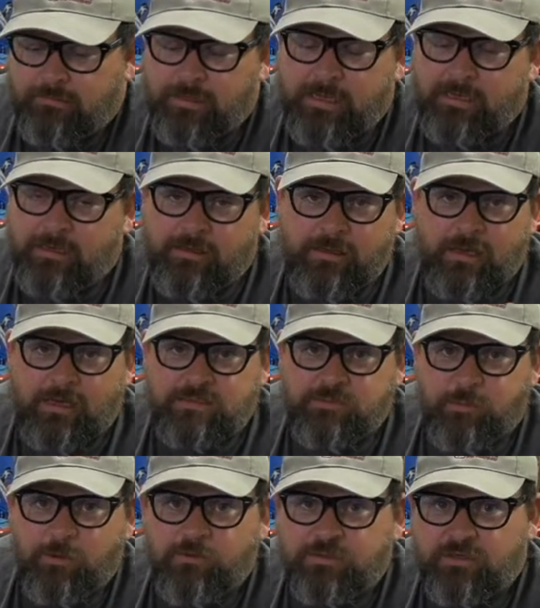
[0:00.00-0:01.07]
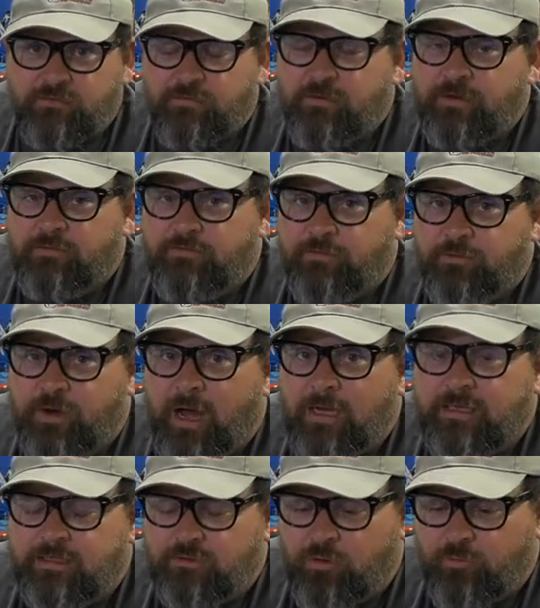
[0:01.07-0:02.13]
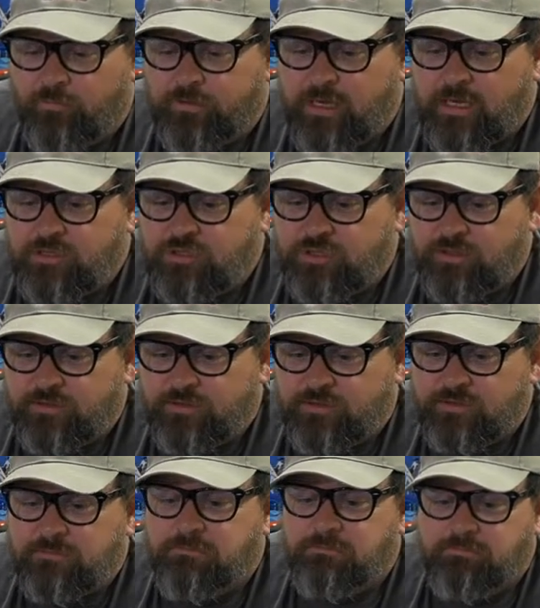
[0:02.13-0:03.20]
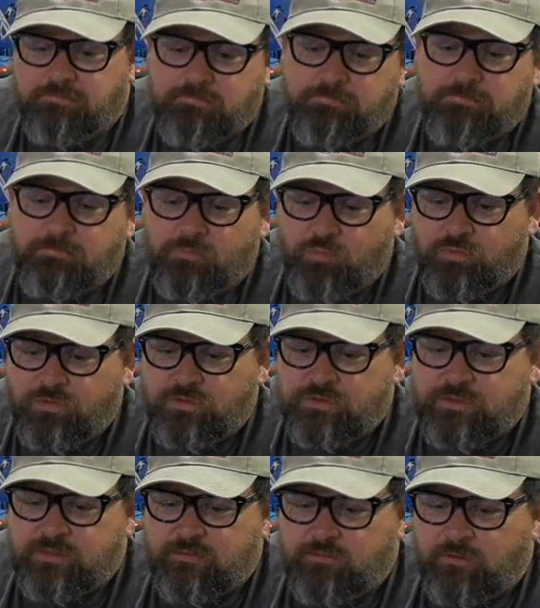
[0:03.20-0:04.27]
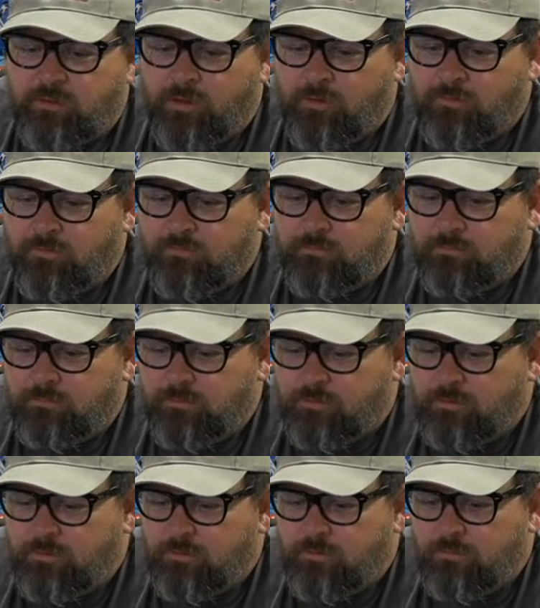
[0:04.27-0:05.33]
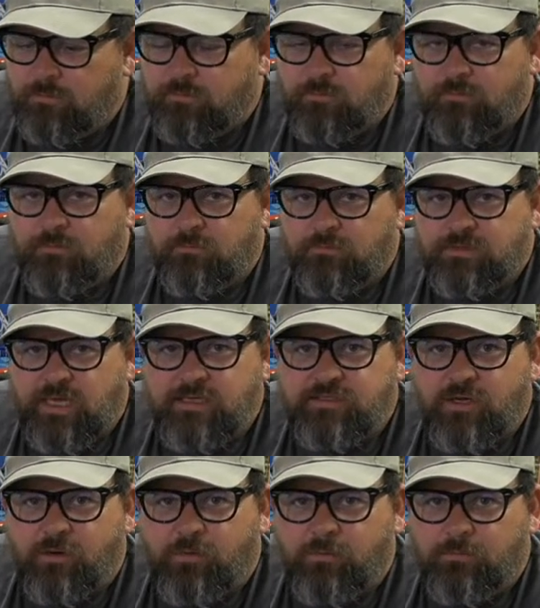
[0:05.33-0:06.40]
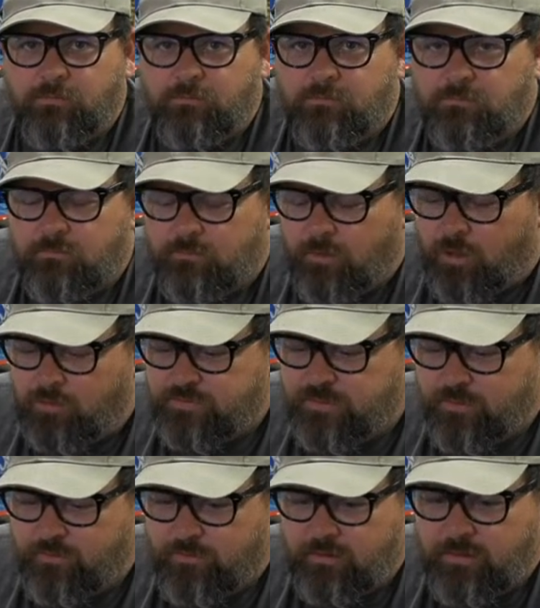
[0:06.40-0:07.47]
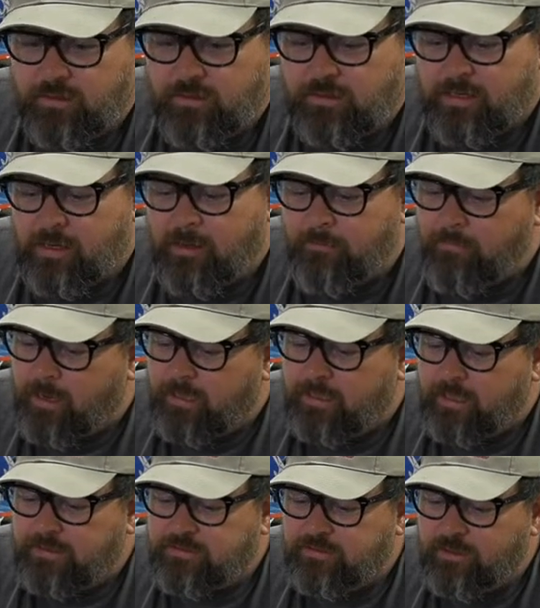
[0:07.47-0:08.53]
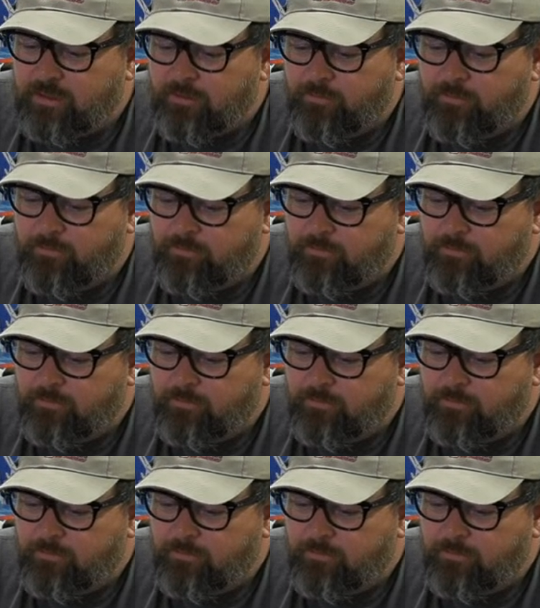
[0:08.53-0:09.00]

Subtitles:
And I suppose if you're not getting notifications, you know, say so. Also, I'd like to know.